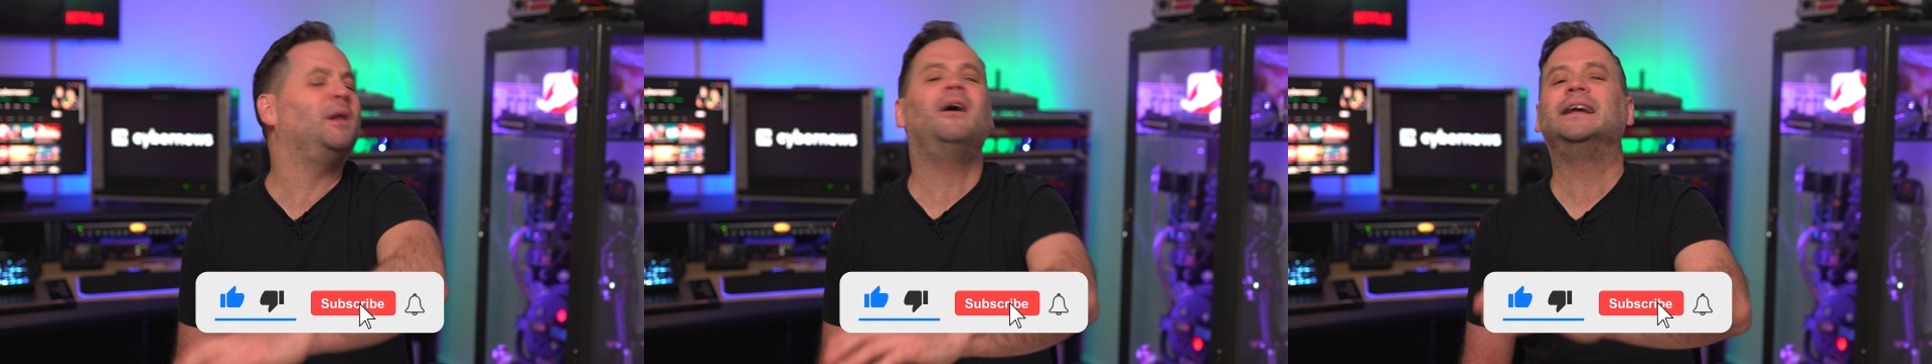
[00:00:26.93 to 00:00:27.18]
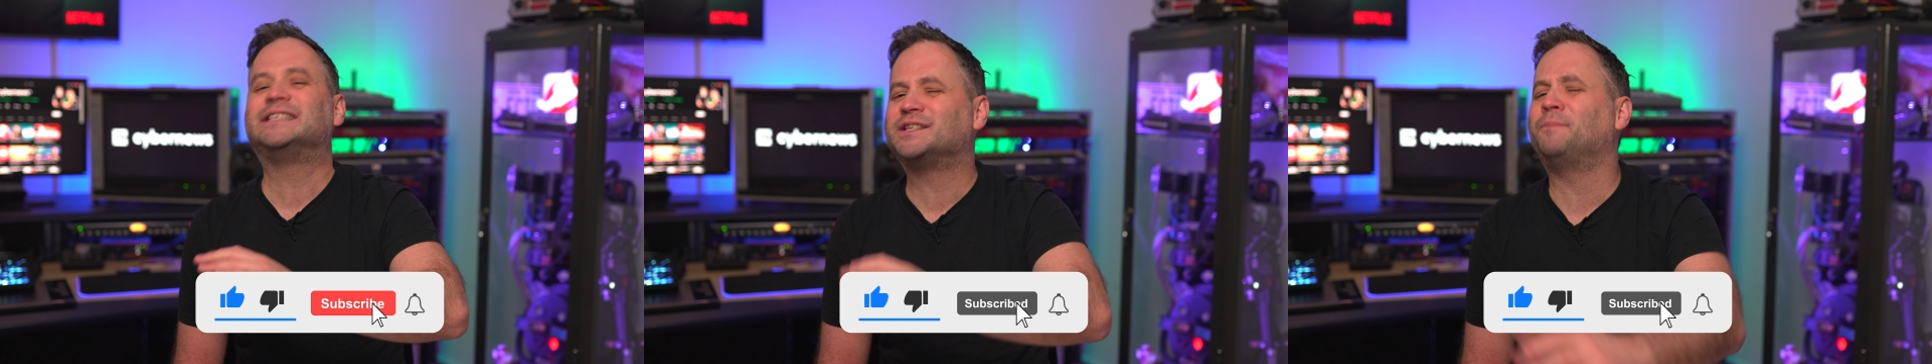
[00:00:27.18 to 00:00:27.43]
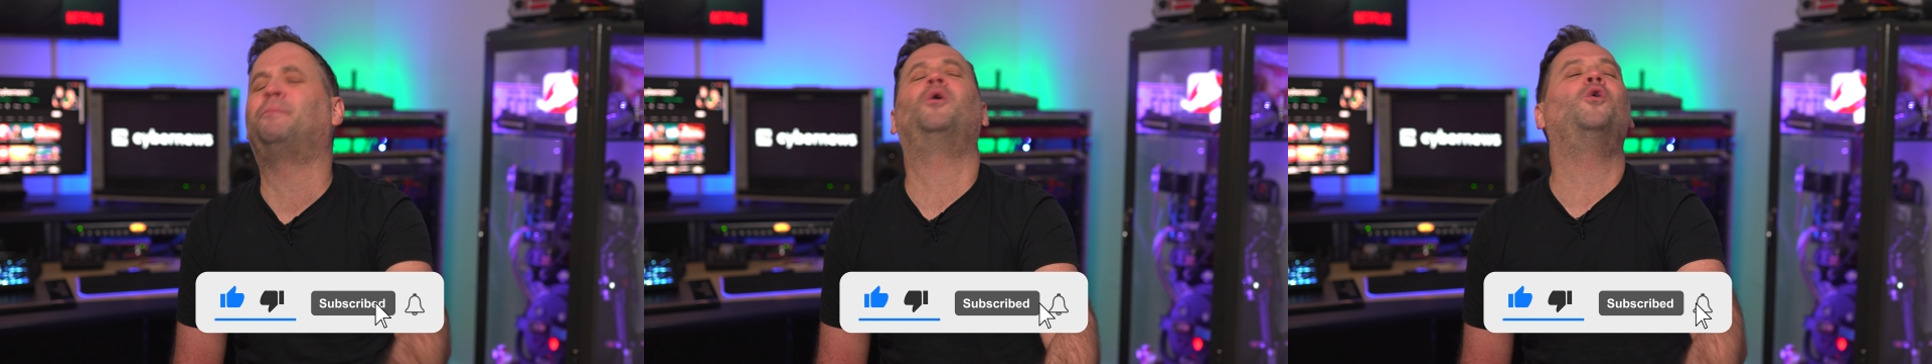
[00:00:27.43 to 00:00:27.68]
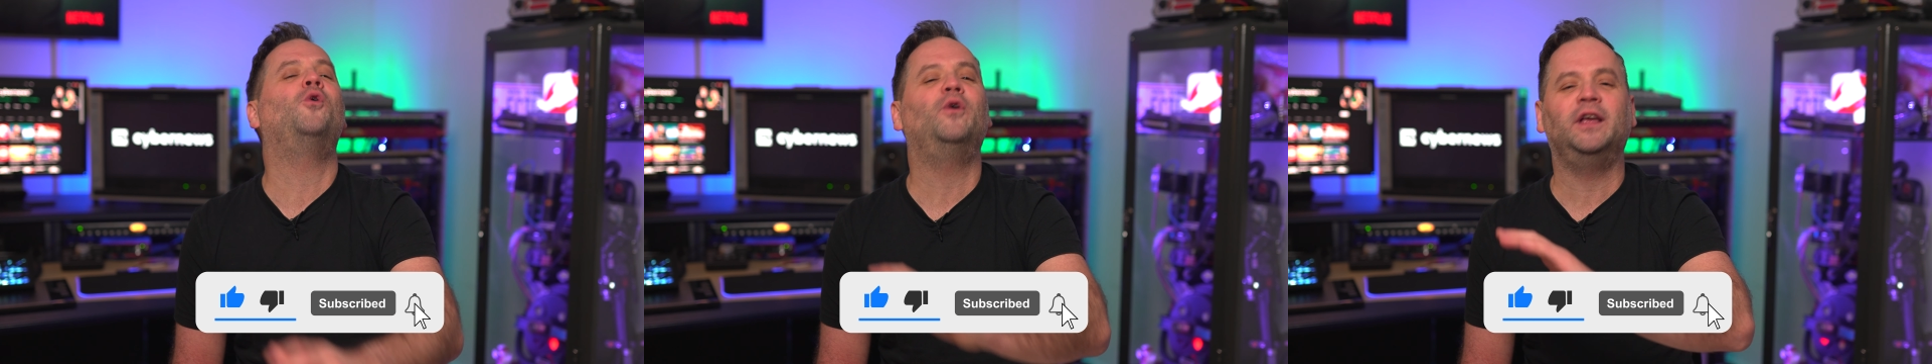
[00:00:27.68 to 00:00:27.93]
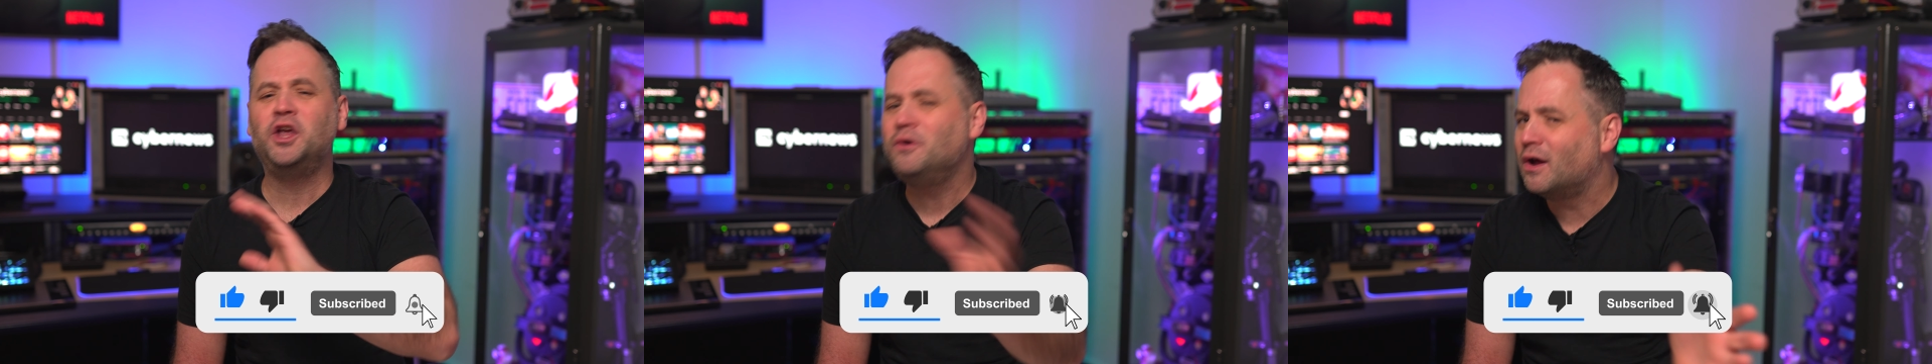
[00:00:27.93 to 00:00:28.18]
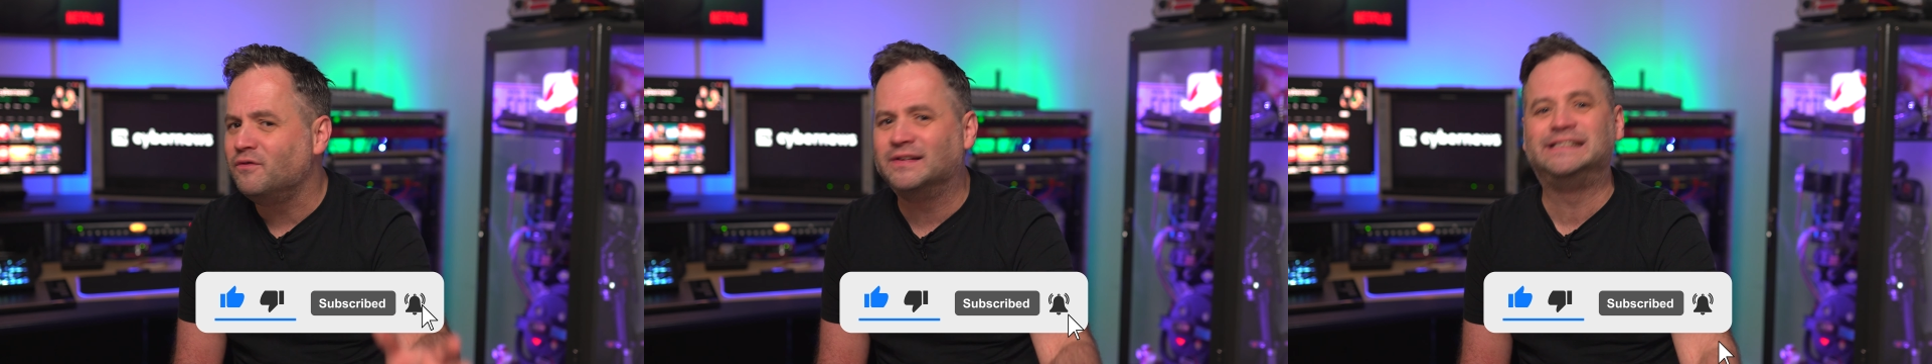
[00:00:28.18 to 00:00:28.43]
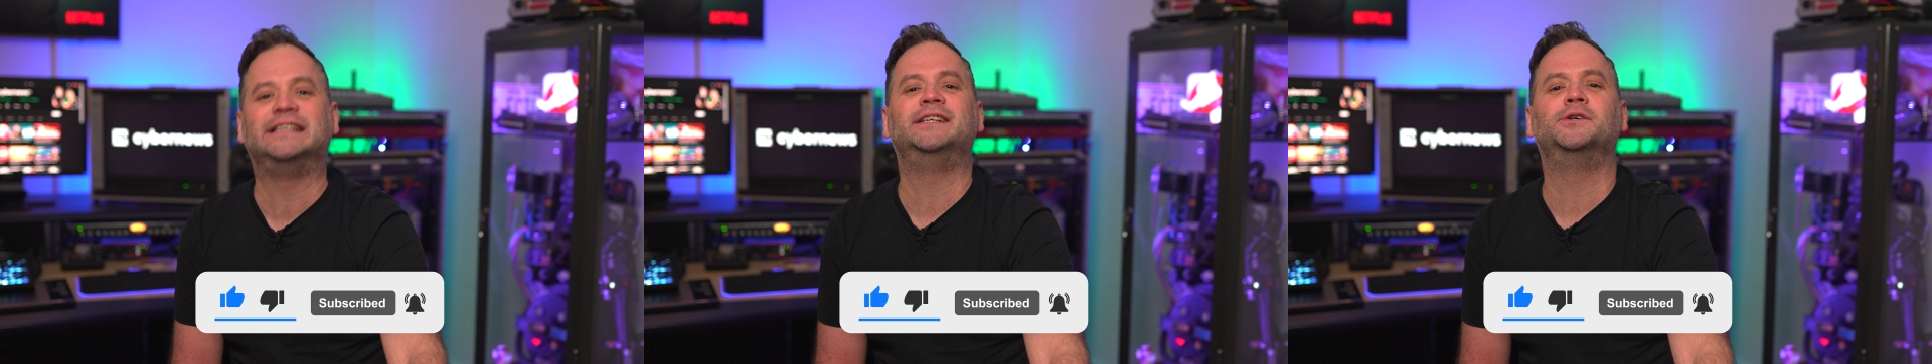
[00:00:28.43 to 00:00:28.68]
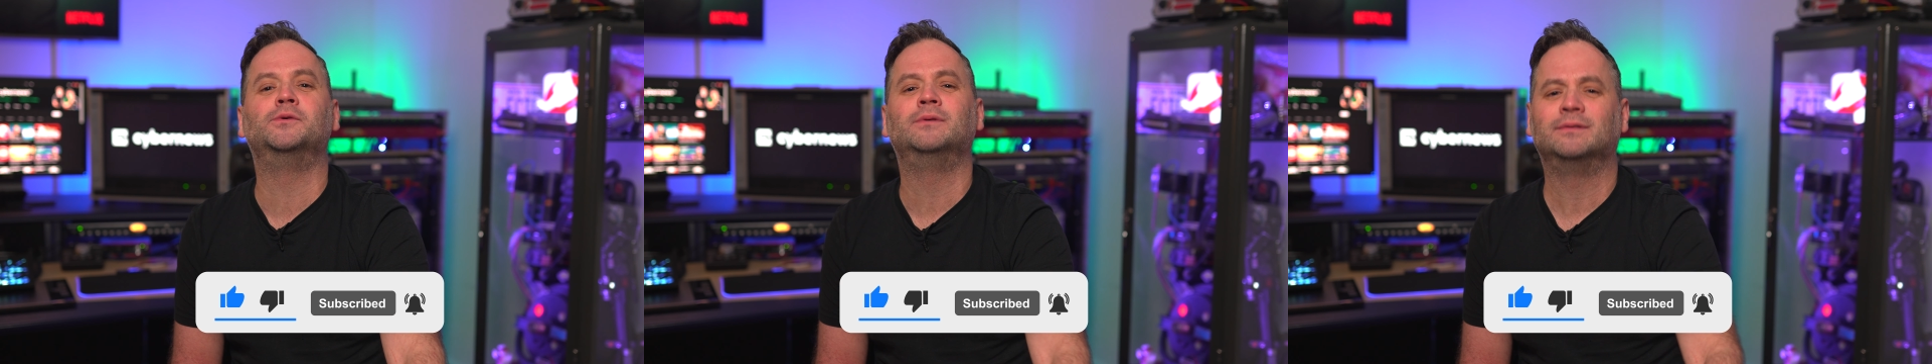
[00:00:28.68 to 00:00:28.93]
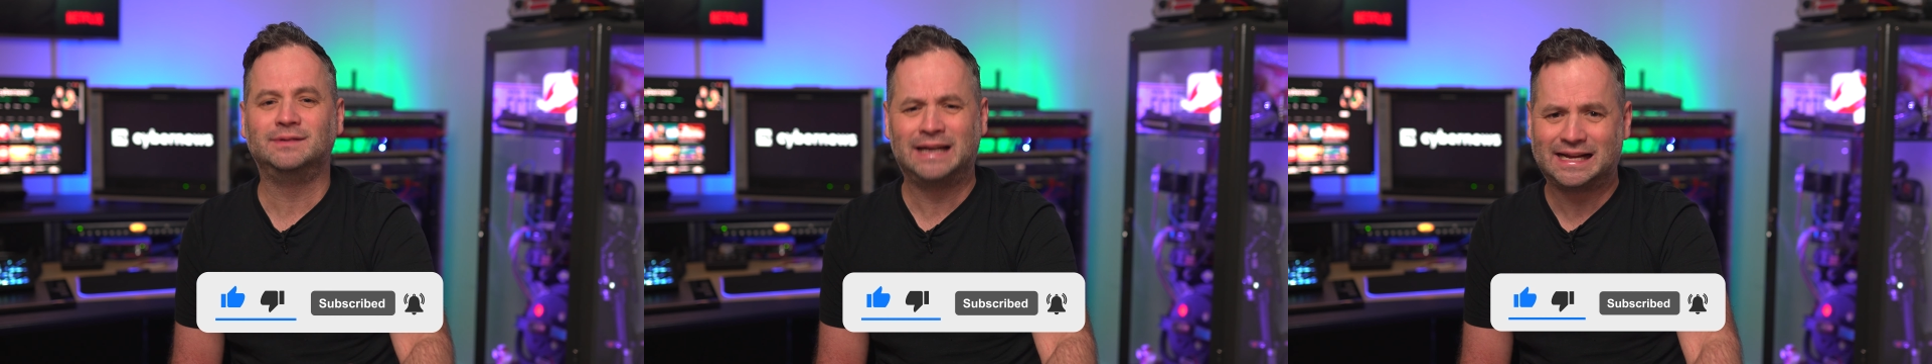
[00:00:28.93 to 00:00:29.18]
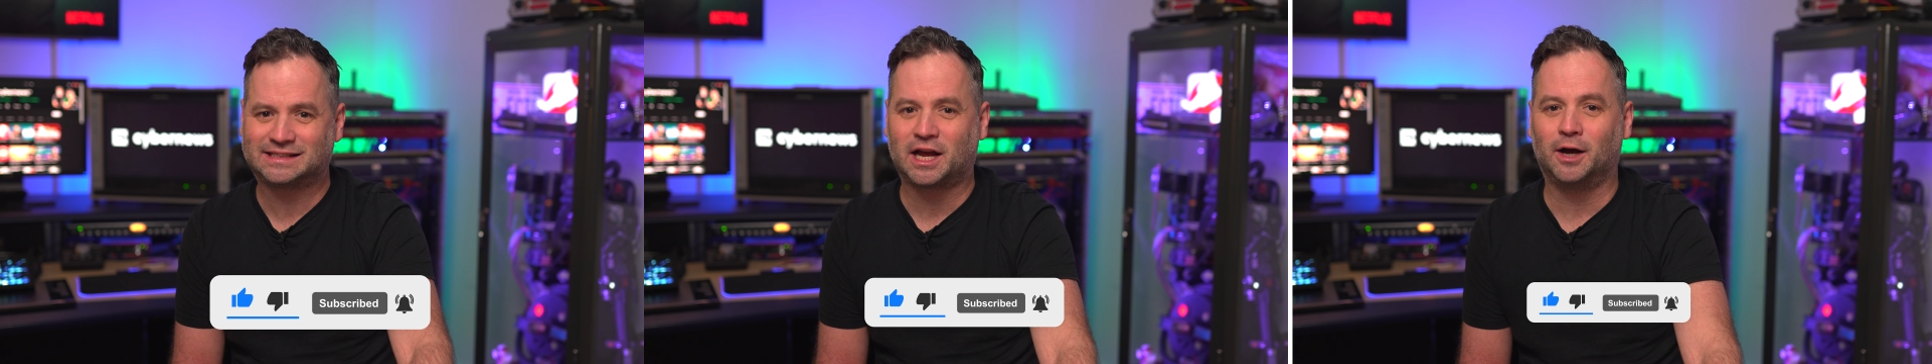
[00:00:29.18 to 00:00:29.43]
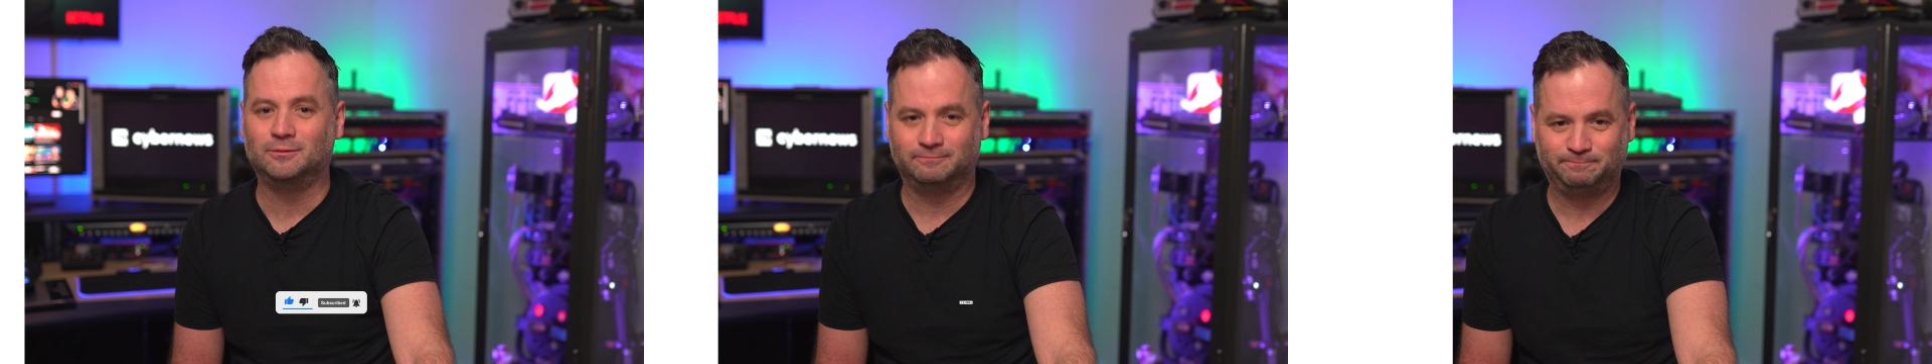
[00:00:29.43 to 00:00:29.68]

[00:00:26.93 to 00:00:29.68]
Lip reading: like, support, you know the deal, let's go.